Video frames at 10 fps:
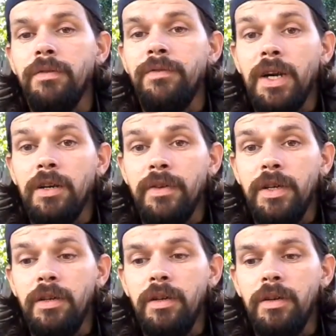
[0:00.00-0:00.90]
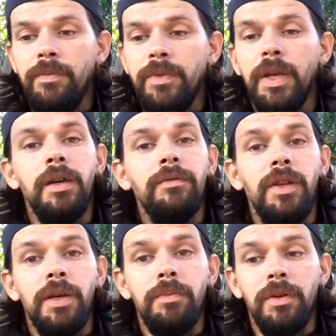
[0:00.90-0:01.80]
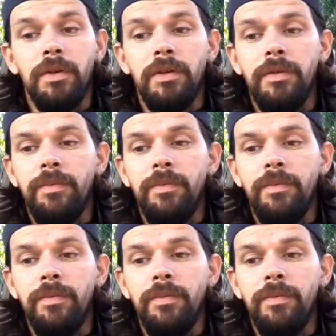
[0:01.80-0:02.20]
Fire Fang and Flamethrower.